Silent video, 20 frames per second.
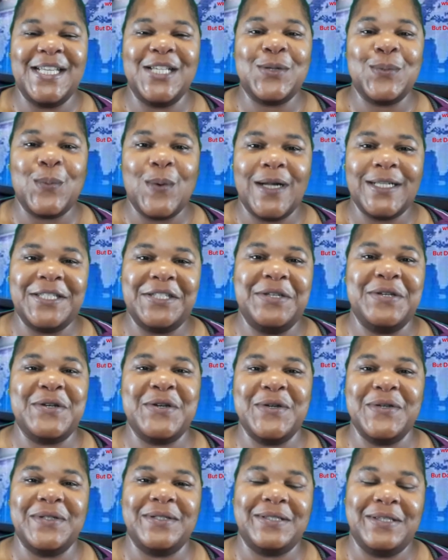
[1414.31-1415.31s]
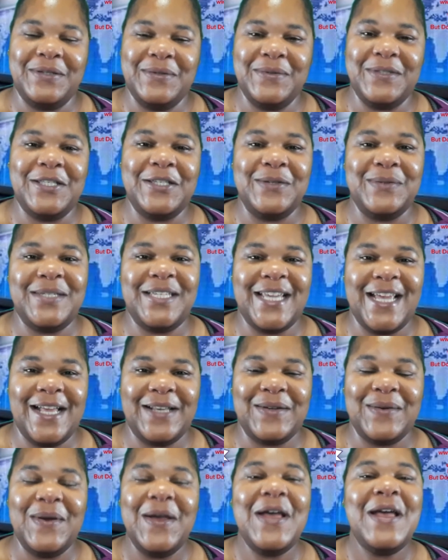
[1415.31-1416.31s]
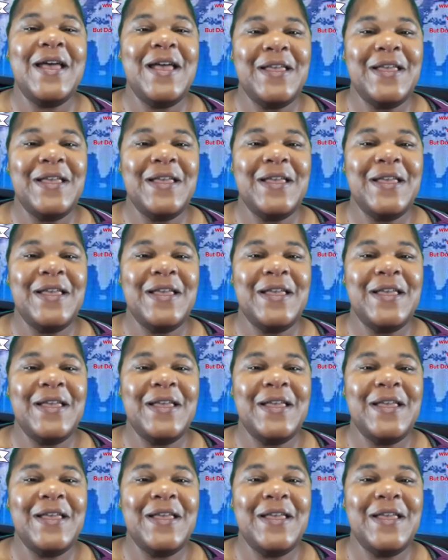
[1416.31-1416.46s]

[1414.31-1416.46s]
and that's watching your girl's YouTube channel,